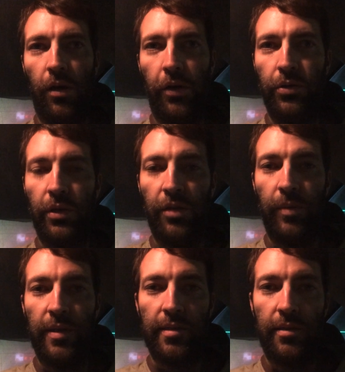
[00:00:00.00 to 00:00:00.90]
Are you going to
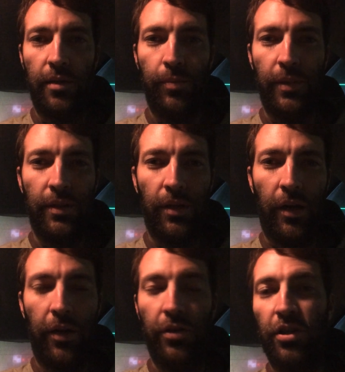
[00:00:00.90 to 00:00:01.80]
be sleeping a
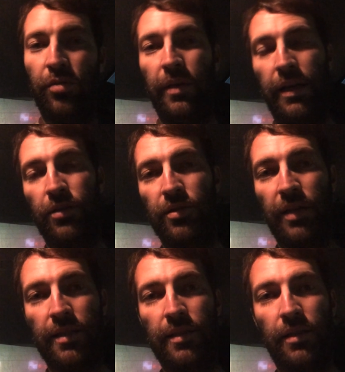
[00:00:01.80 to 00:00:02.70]
lot? Are you going to be
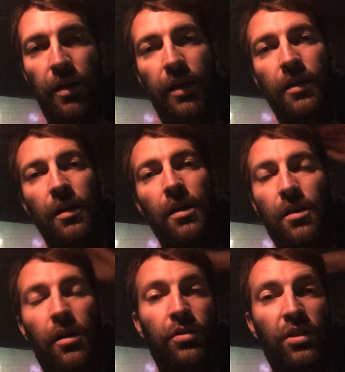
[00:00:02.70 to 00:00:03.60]
exercising a lot?
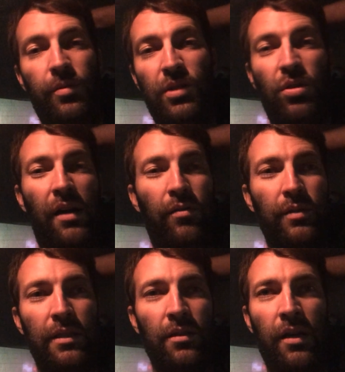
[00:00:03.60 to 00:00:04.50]
Are you going to be
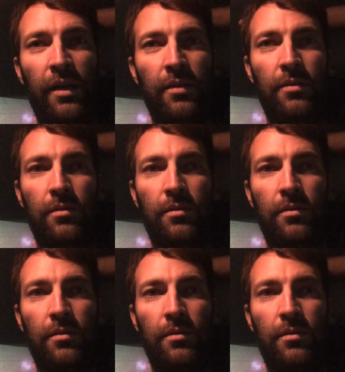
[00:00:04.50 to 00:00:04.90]
traveling a lot?